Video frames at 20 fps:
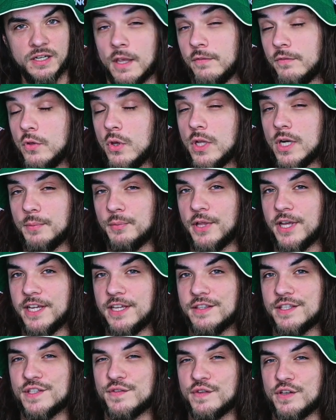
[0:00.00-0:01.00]
If you end up
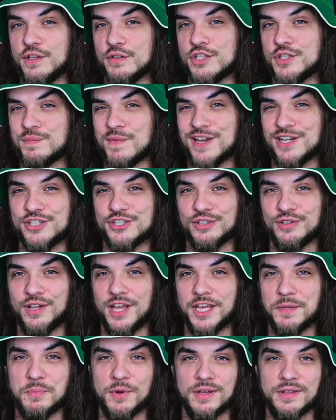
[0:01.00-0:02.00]
liking this video, smash the
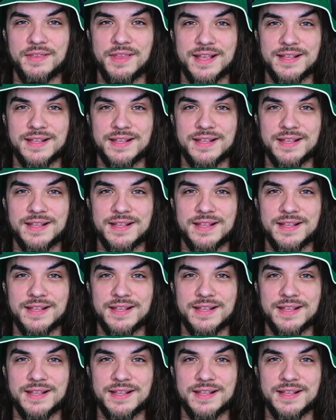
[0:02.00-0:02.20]
like button.